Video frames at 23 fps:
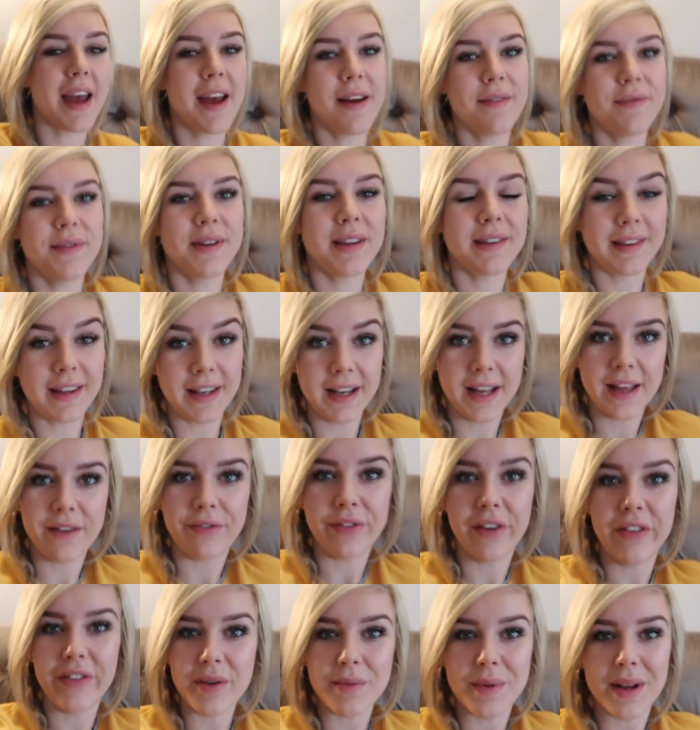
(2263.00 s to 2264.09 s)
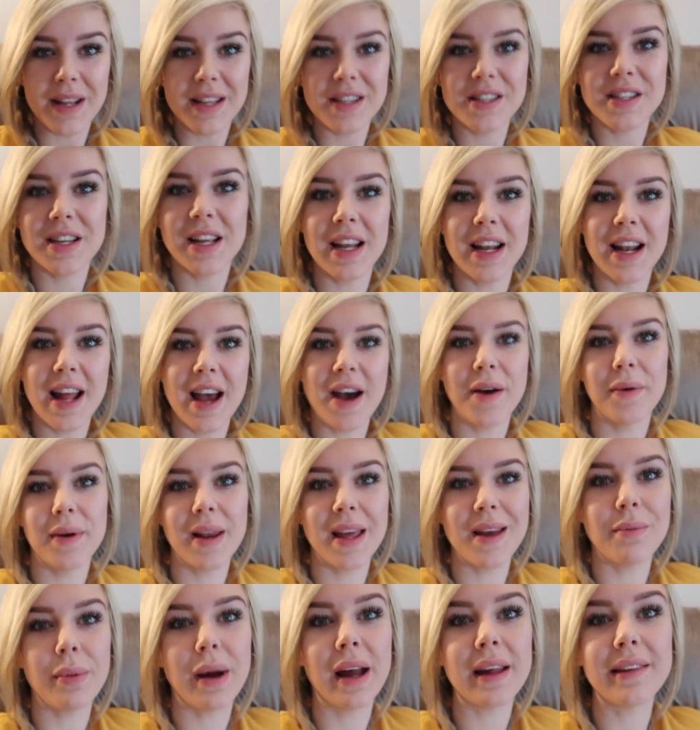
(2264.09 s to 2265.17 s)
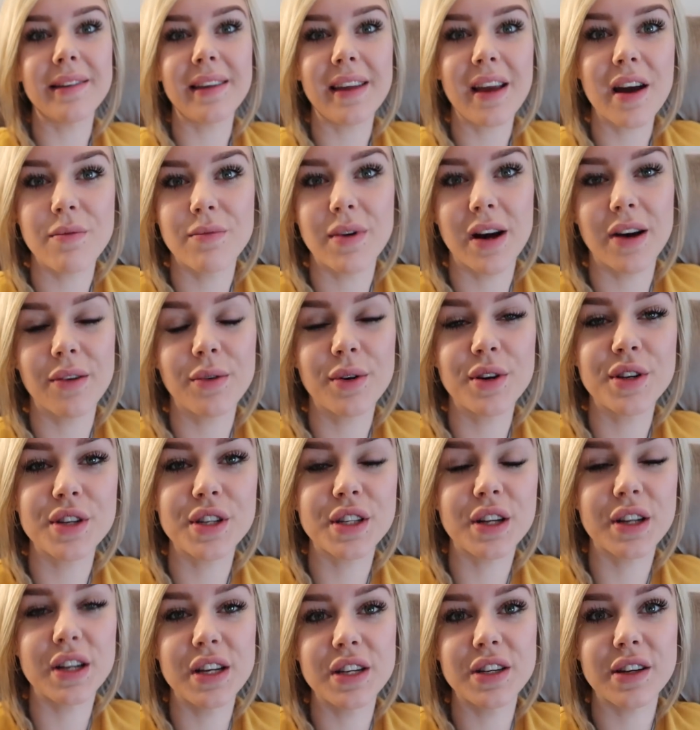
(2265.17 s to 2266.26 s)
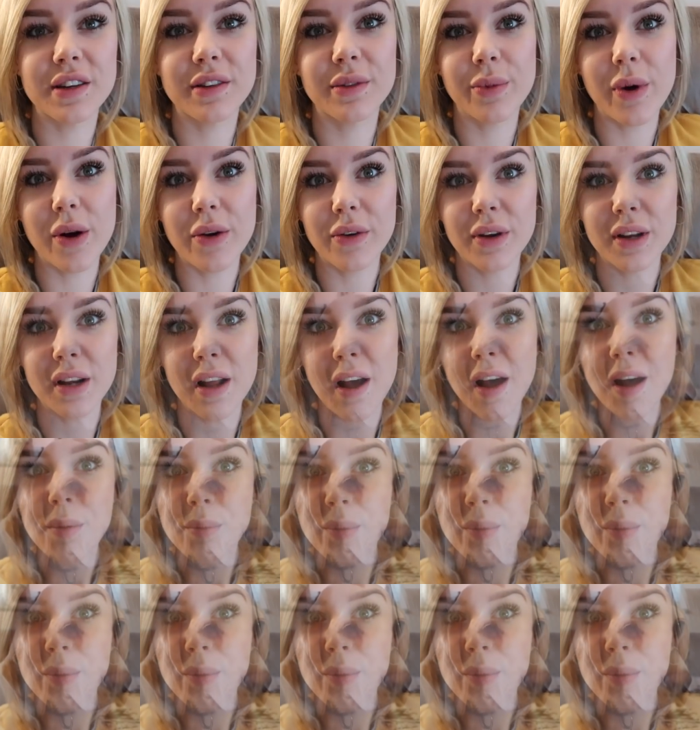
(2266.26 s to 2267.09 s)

yeah, just sitting here for a few minutes, chilling out, letting Paisley come around because she's only just woken up.